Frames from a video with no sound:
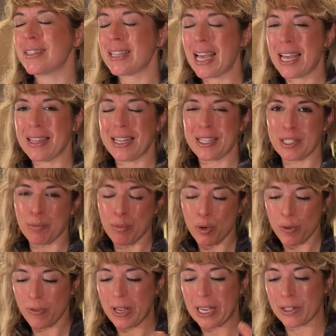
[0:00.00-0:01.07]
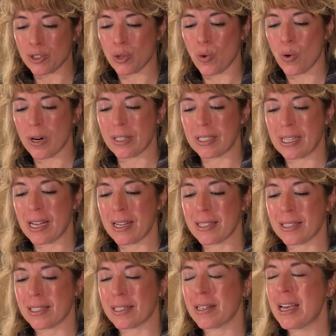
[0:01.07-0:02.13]
and that's moving towards
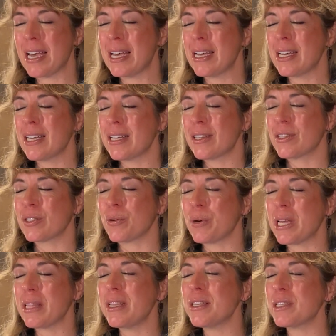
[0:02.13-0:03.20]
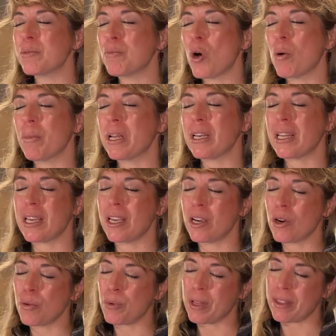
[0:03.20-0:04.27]
us. So in this moment
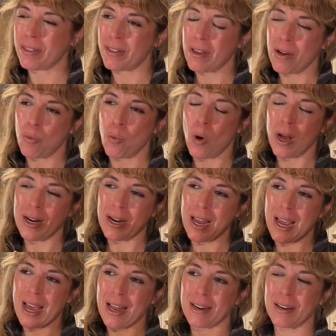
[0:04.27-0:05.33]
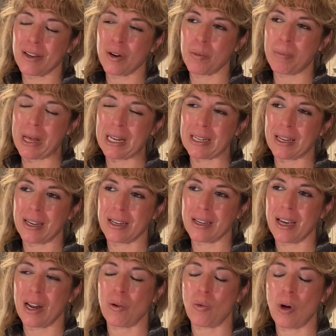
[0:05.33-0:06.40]
here, with one hand at your belly
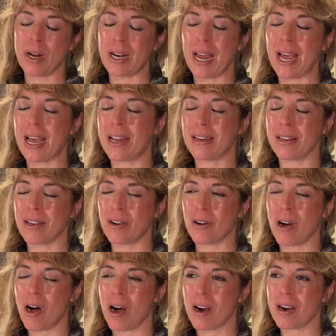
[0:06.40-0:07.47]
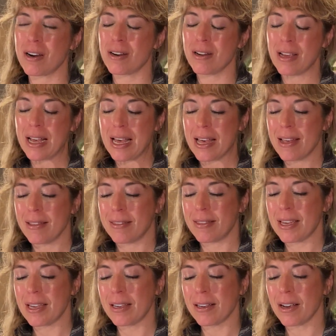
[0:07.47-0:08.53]
and one hand at your heart,
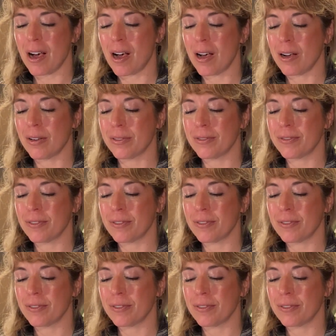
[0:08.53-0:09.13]
think of